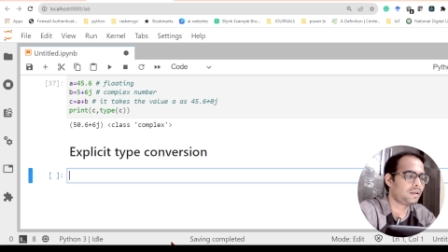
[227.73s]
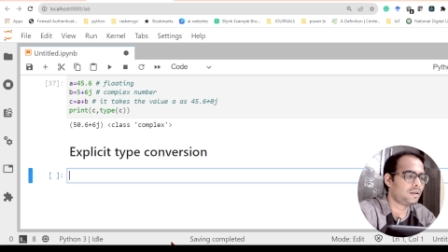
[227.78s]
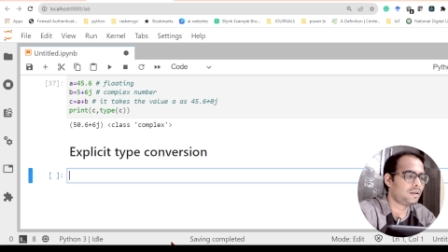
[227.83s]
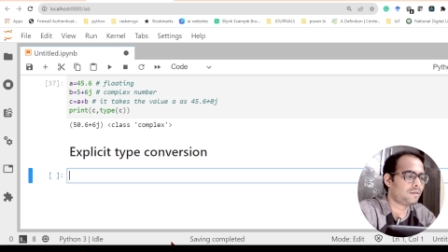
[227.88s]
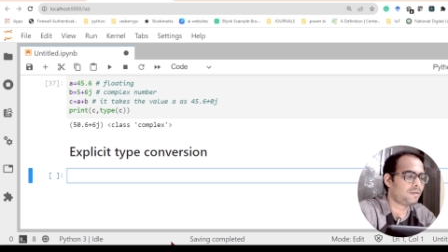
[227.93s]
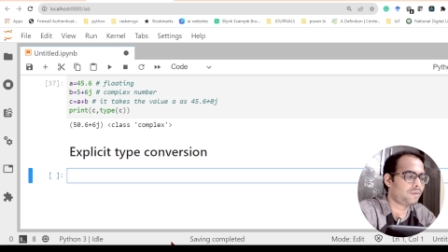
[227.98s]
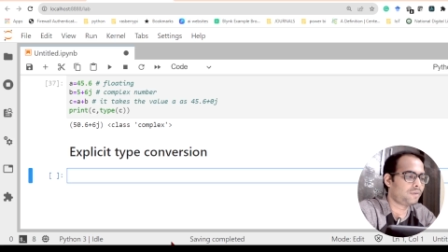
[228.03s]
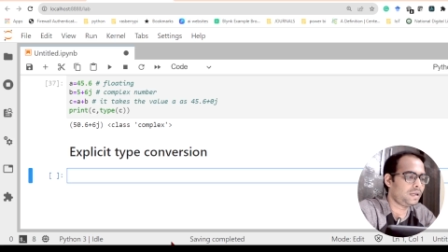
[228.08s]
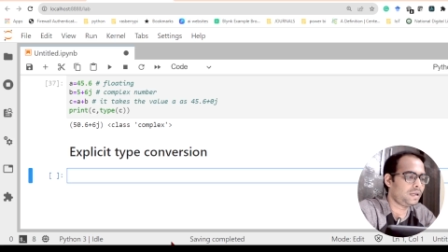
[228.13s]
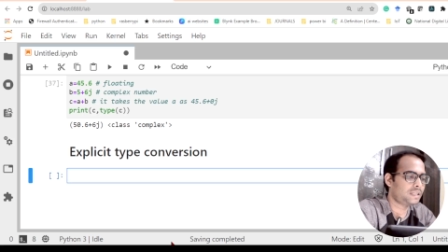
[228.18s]

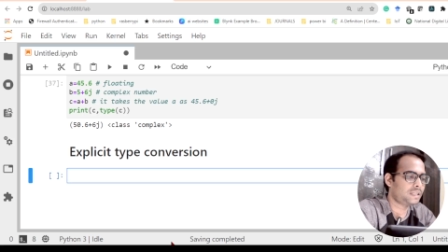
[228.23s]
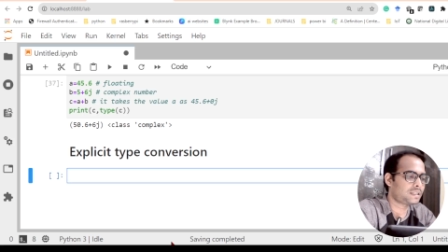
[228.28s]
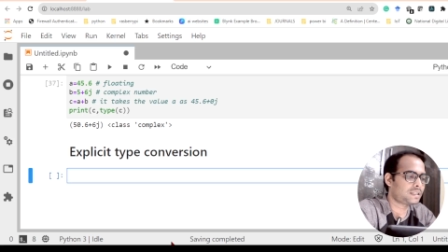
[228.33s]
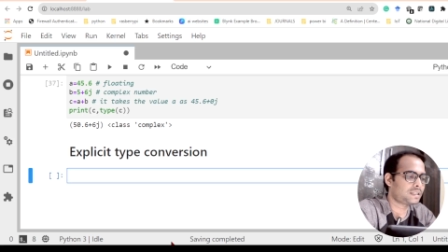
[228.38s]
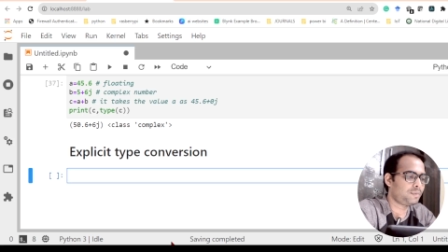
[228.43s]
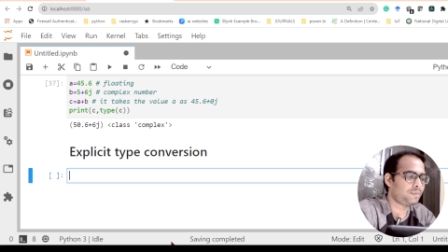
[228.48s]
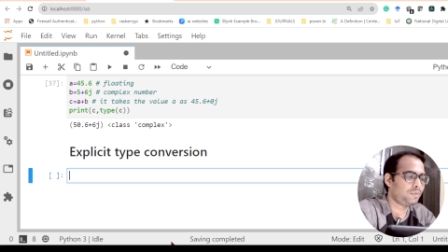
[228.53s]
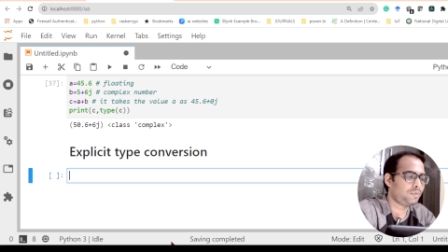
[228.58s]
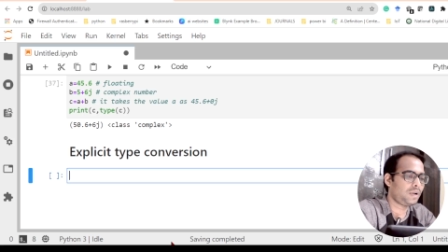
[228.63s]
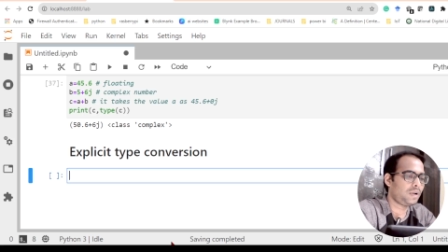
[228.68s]
For
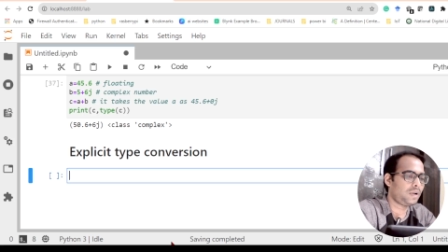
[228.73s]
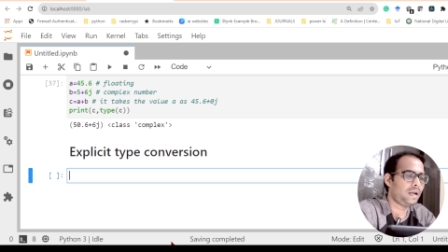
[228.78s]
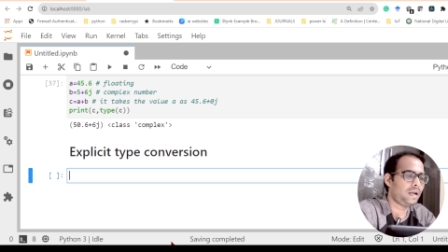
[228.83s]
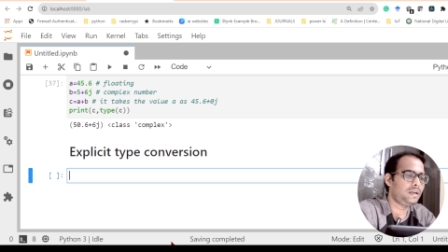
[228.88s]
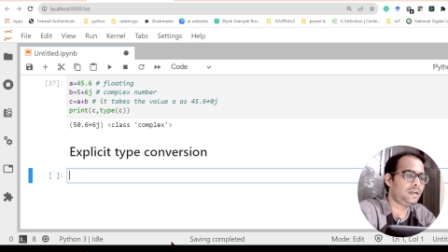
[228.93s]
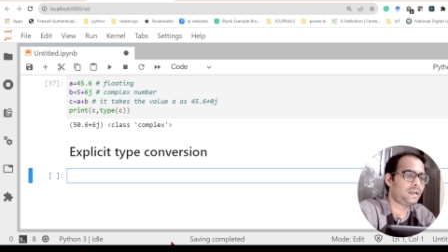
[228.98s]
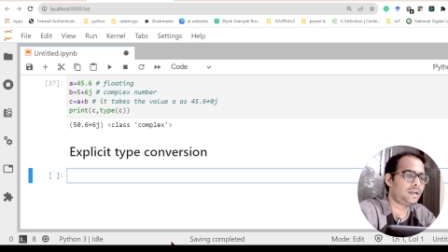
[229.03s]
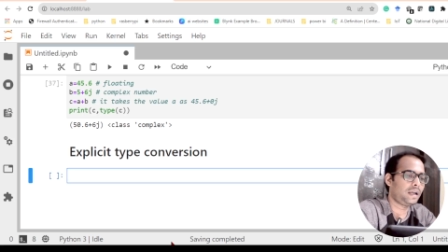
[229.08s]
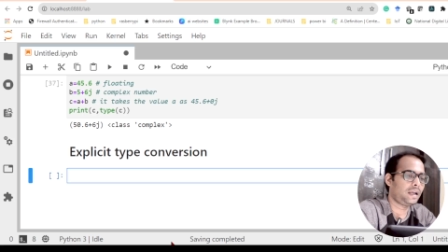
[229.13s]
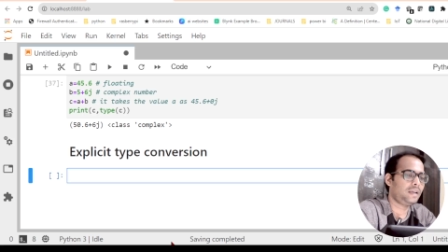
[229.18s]
example, I'll
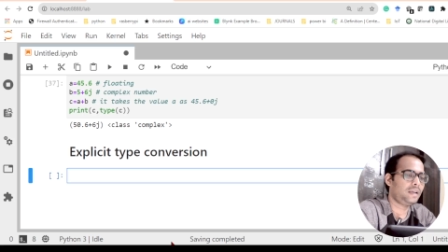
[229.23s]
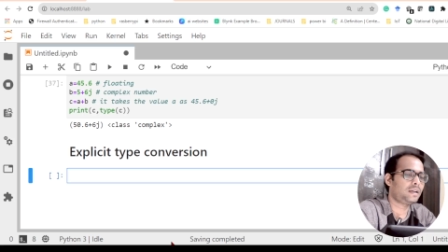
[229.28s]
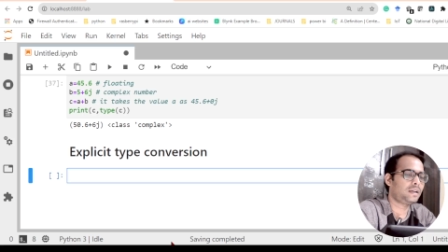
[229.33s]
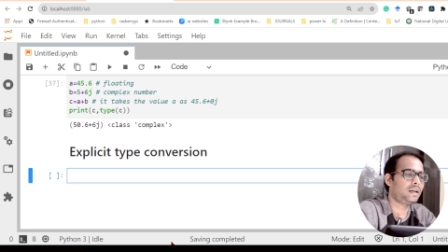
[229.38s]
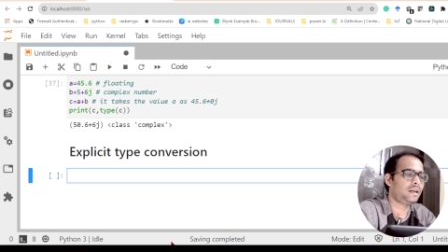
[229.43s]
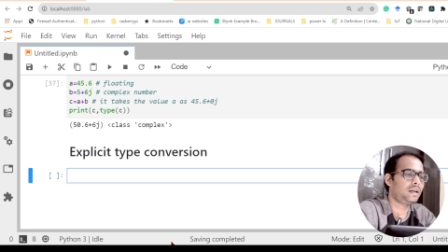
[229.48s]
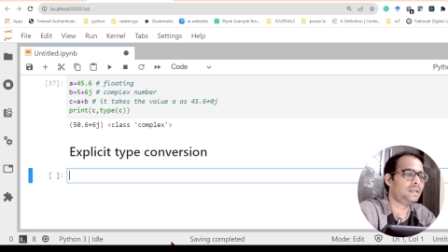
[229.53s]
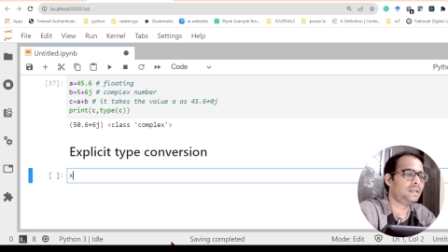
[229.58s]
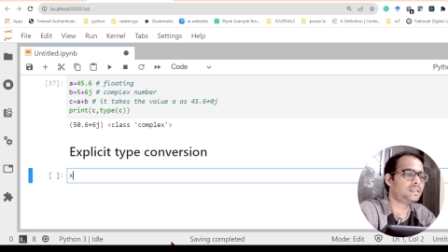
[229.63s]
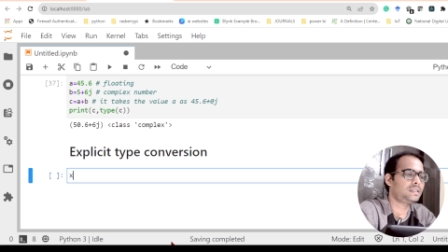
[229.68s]
take,
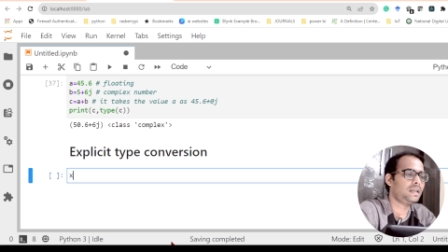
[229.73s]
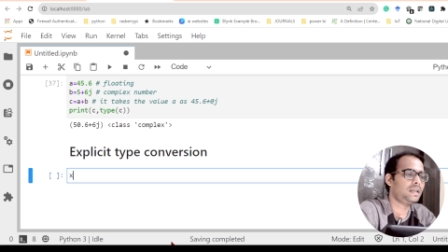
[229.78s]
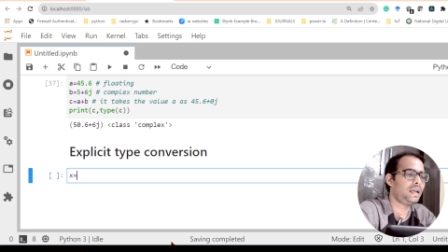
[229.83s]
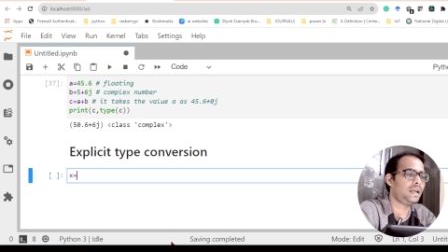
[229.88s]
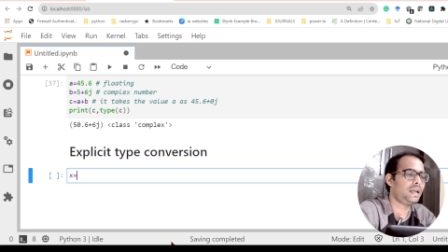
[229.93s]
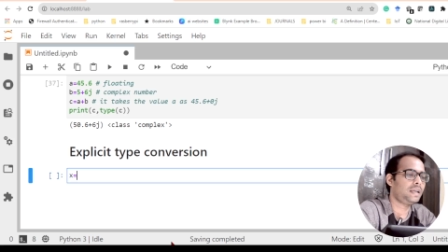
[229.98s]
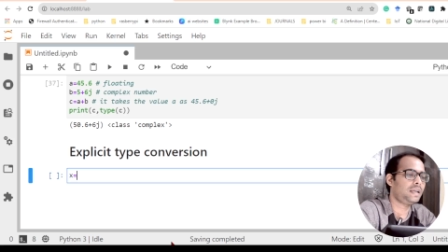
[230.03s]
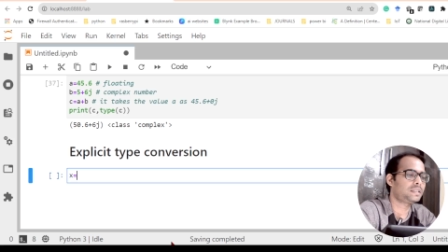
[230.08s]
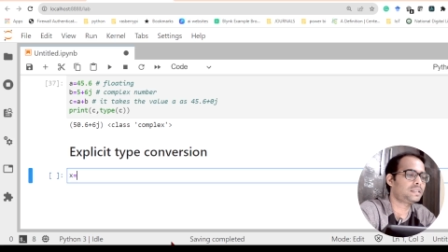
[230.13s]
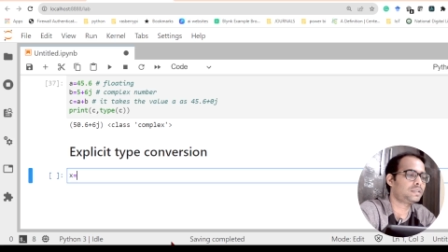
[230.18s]
let's say,
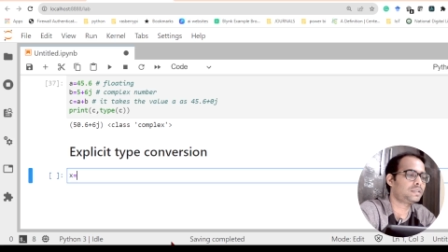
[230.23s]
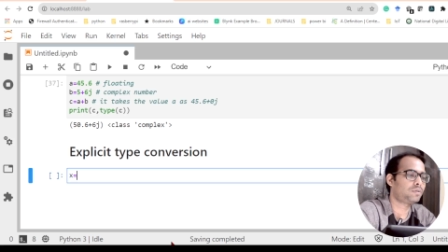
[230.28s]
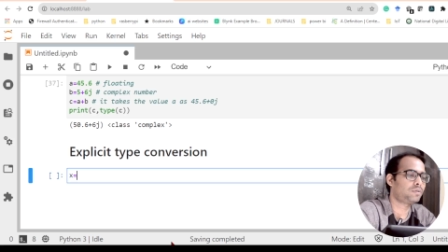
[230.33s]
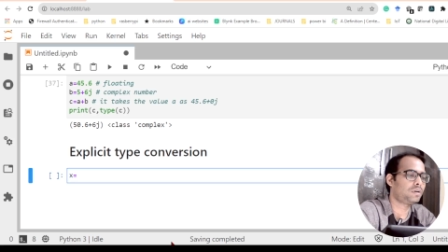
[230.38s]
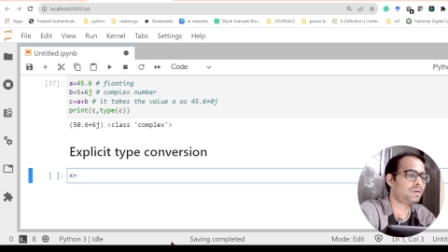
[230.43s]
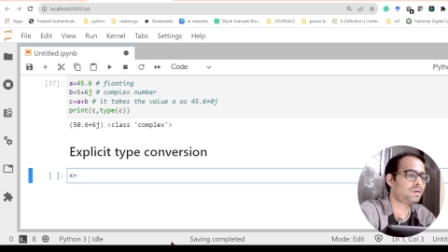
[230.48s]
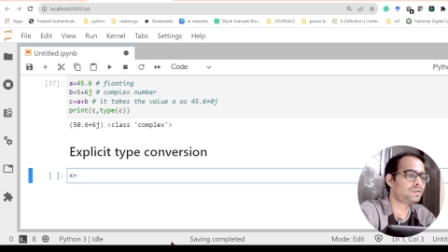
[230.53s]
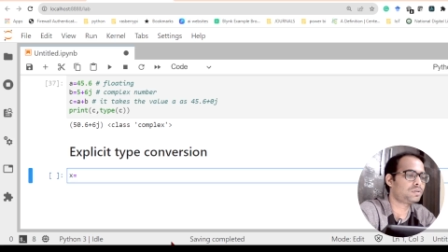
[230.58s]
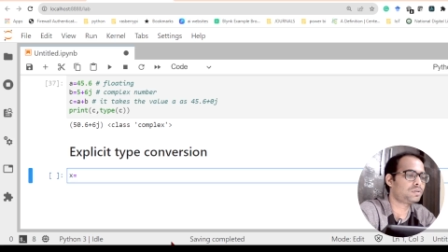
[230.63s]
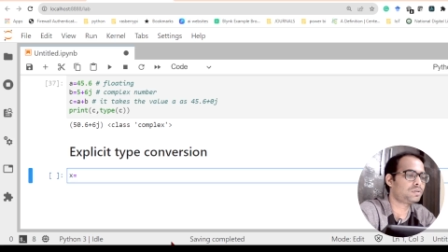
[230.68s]
x
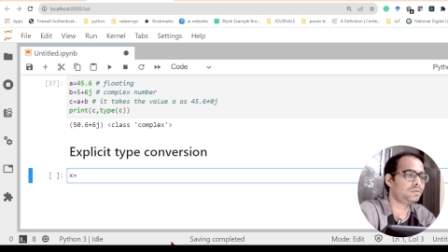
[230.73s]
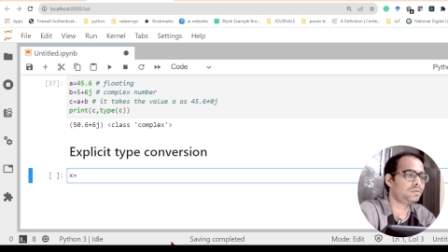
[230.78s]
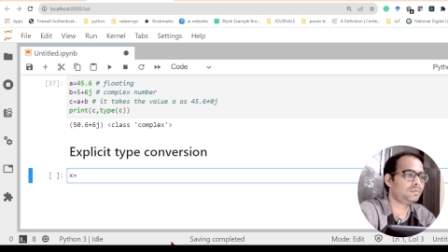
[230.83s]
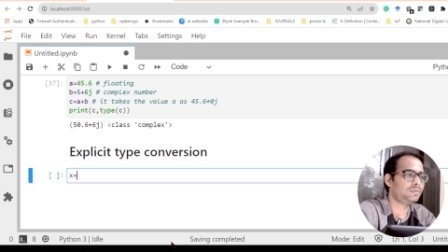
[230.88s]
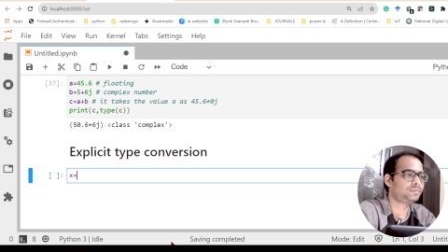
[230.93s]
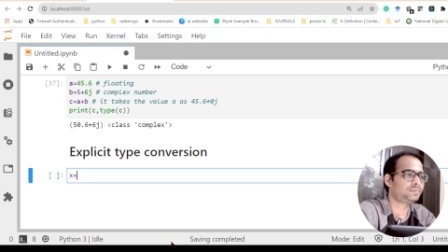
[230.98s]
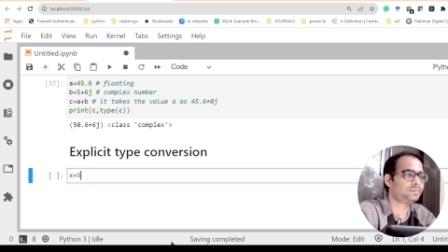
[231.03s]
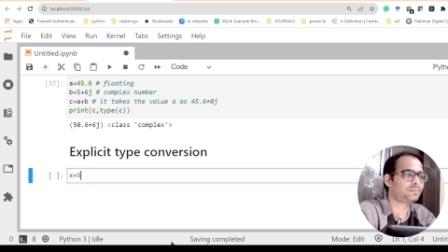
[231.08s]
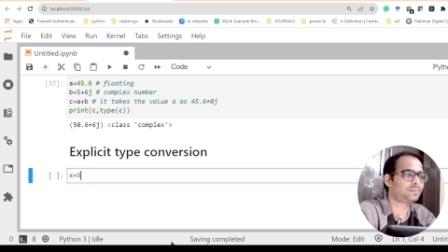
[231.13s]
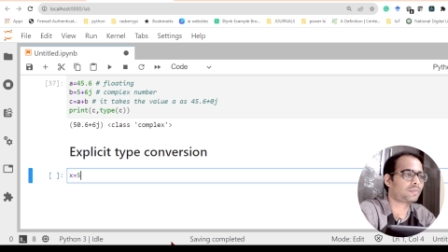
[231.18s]
equals
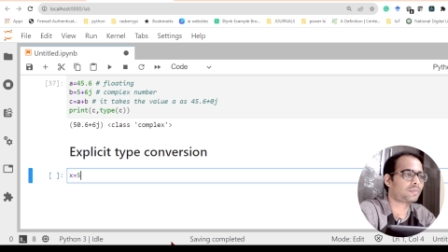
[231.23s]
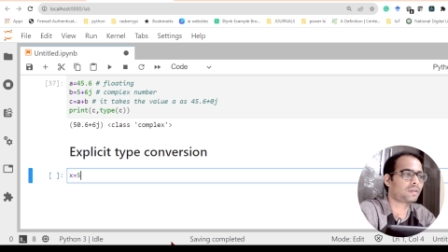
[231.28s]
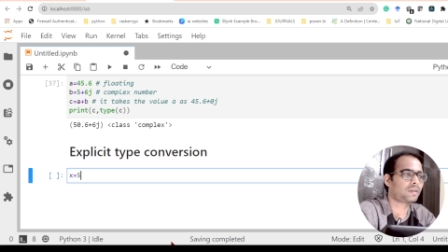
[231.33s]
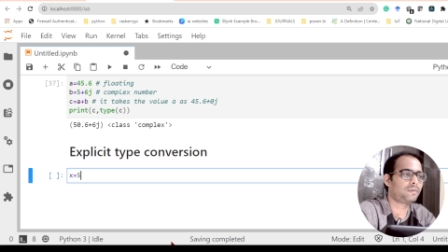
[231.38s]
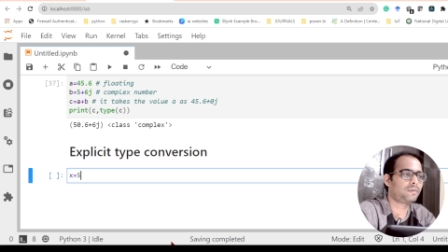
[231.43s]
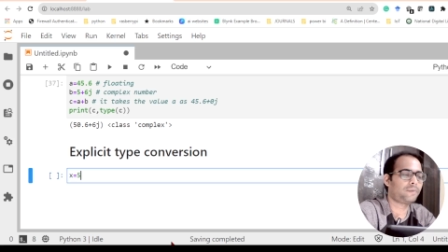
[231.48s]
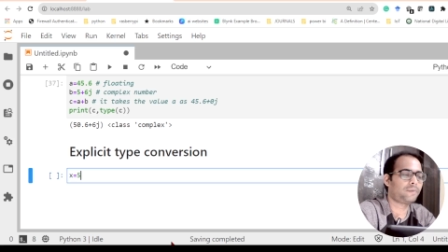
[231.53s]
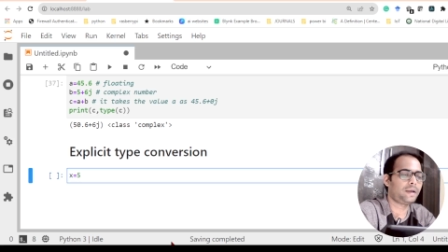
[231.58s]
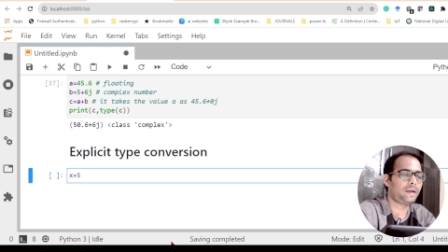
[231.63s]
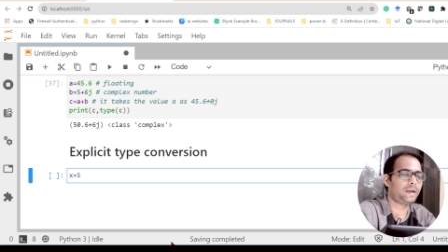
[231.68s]
to
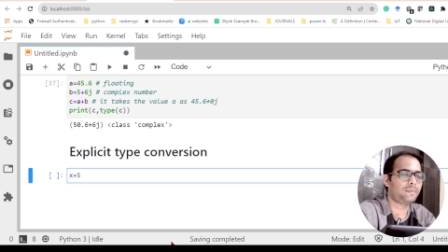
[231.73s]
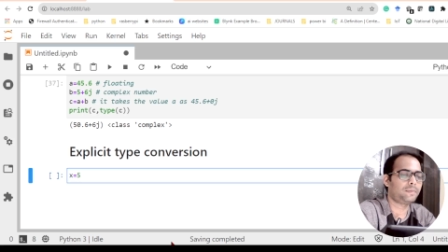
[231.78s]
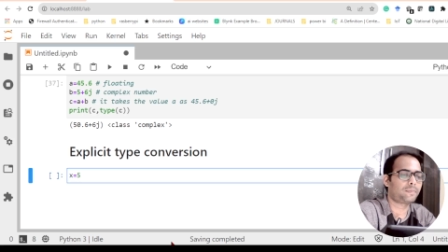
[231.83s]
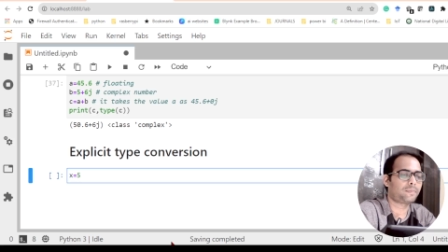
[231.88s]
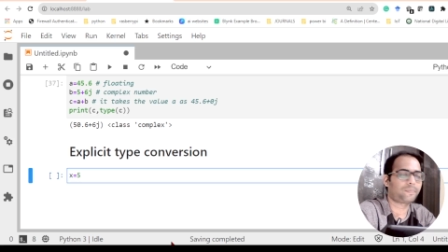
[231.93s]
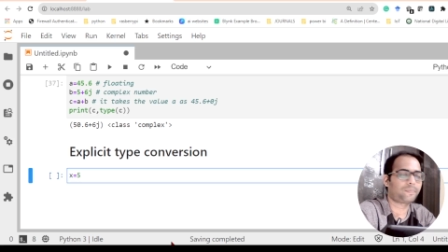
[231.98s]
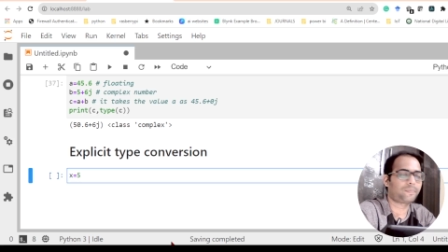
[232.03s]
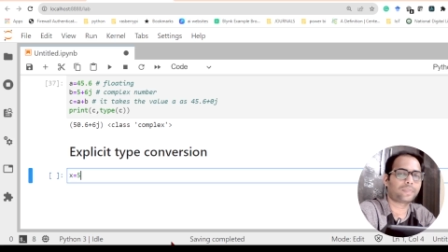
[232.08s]
5.